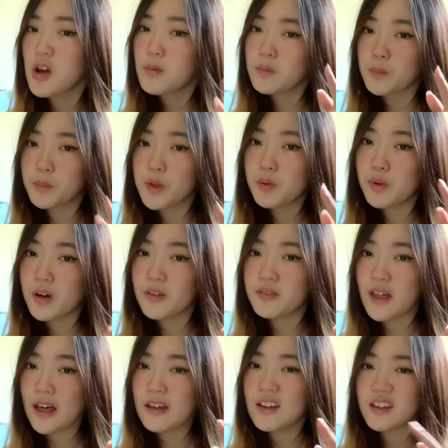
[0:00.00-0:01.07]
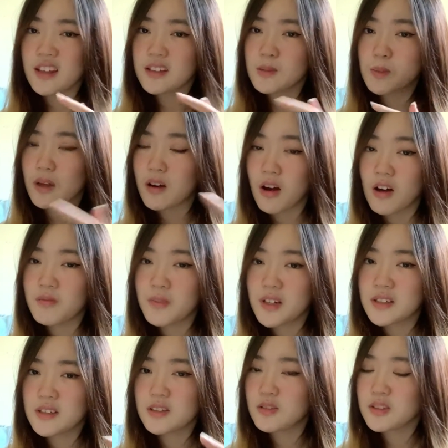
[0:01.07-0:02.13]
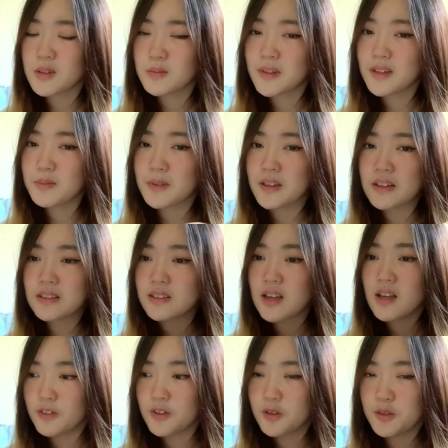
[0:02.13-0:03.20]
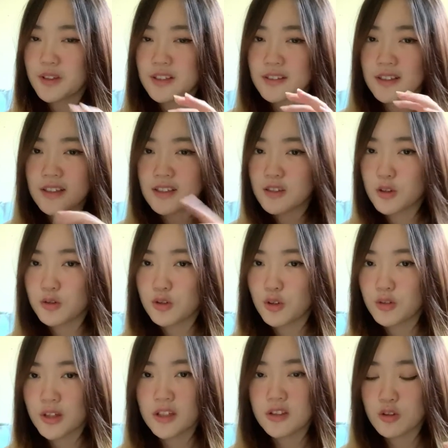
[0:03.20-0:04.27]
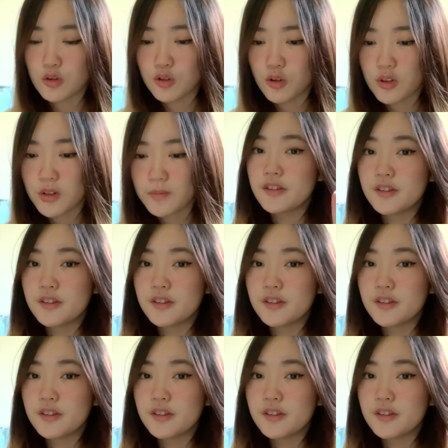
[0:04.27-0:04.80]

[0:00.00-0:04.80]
But beware of that. Get some like cough medicine or something, because flu is no joke. It's no joke.